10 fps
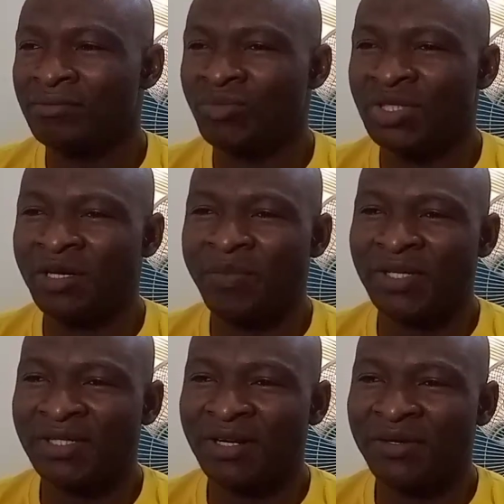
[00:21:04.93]
meter per
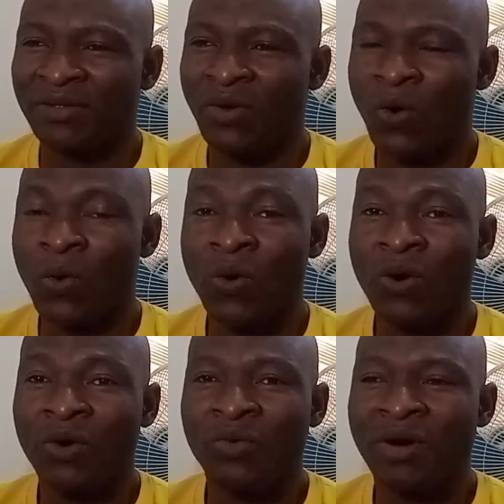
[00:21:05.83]
second
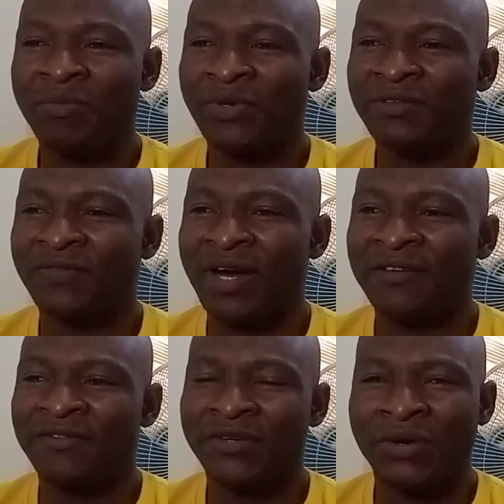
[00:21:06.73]
or
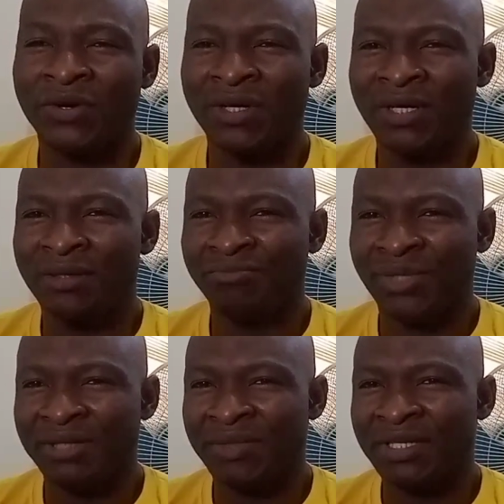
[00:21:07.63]
1.54
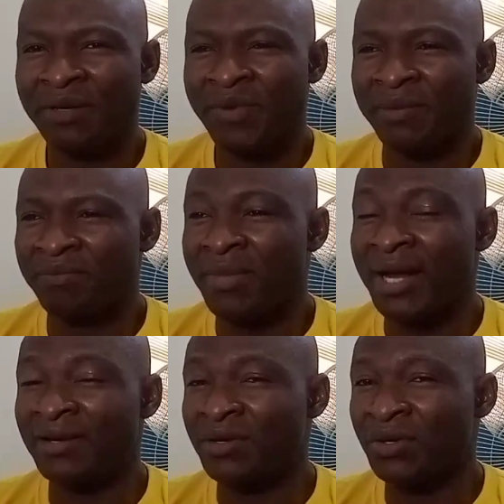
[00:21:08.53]
millimeter per
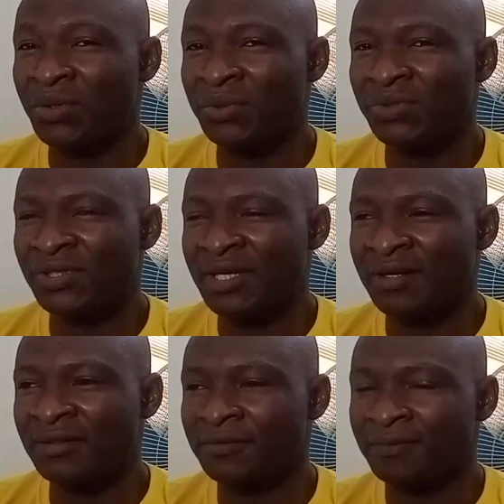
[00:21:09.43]

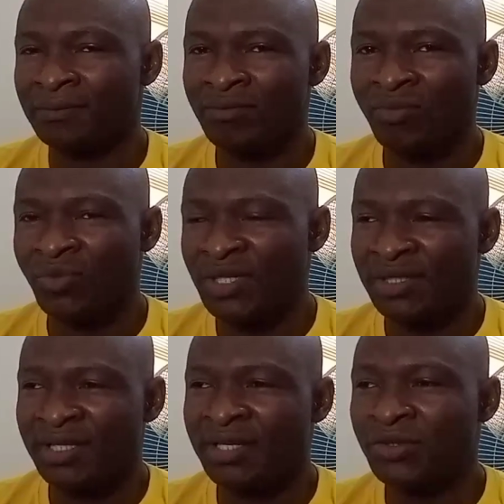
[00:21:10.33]
microsecond.
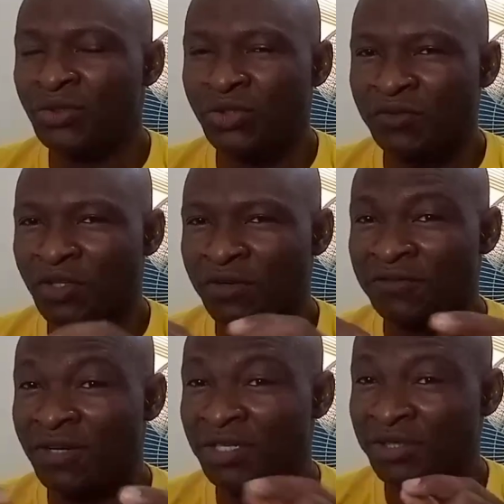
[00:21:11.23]
Please take note of the
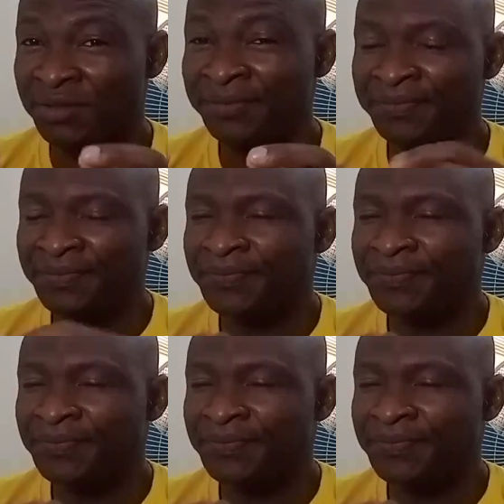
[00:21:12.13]
conversion.